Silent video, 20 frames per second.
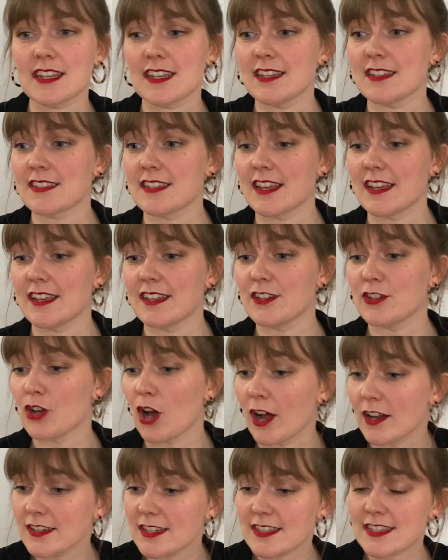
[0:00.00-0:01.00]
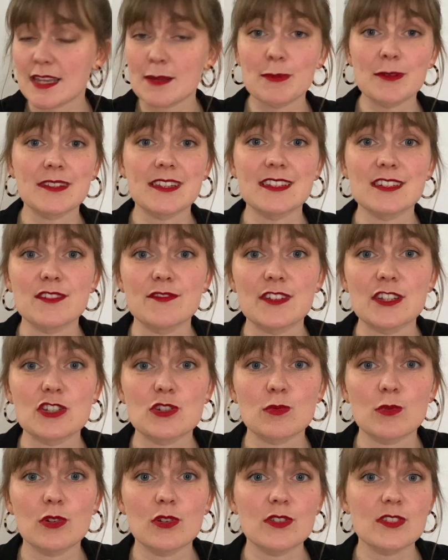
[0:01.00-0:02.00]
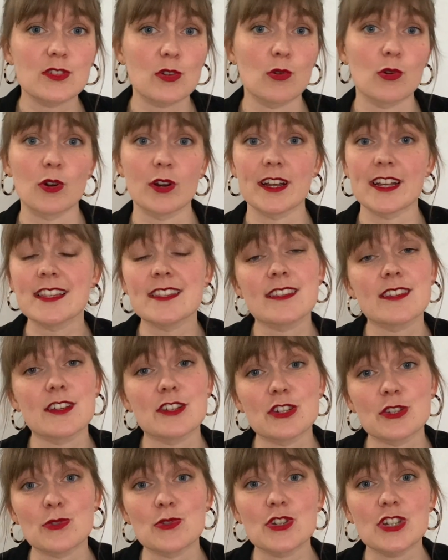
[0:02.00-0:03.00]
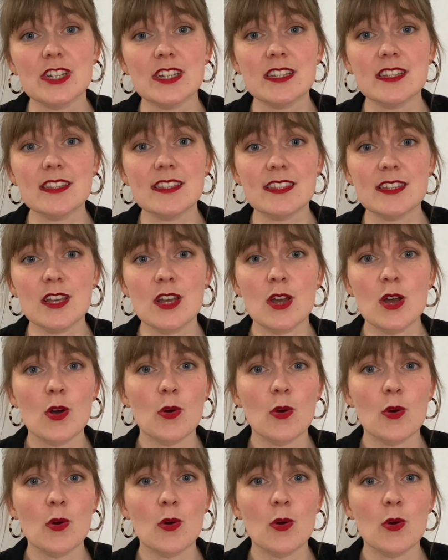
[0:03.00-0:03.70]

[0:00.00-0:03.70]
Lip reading: Is it non-disabled individuals or institutions?